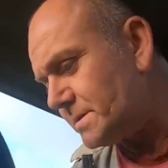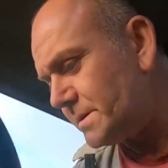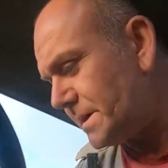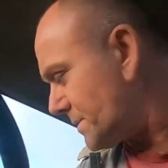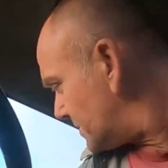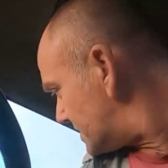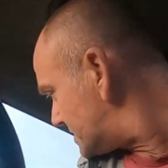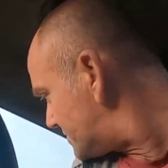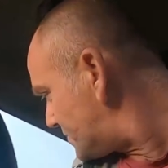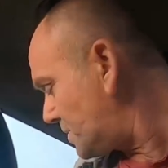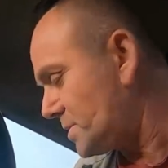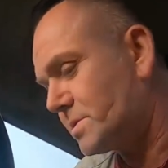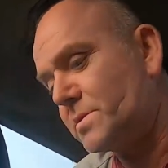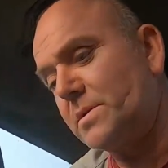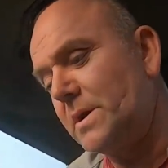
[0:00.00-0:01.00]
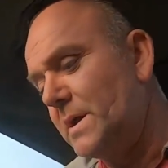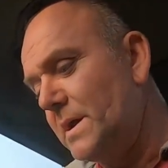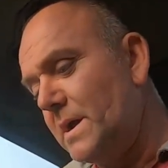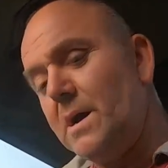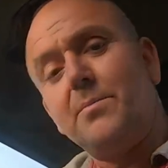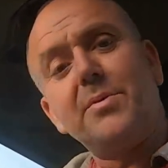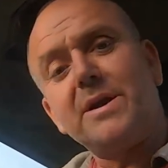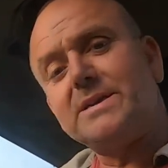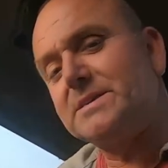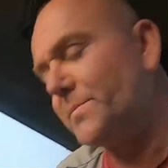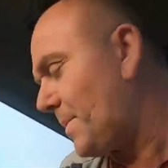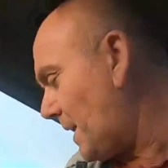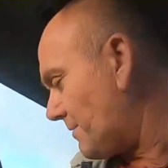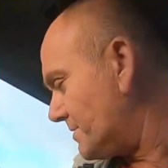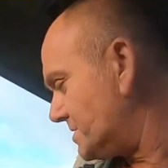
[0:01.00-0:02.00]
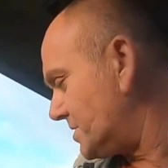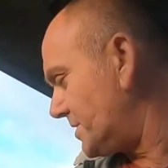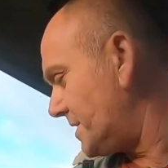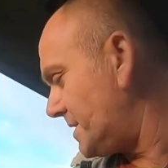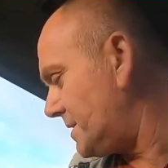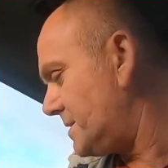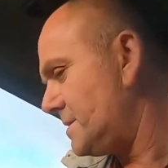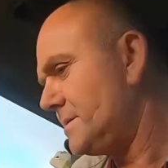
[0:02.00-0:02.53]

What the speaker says: Yeah, we had to put a bracer back there.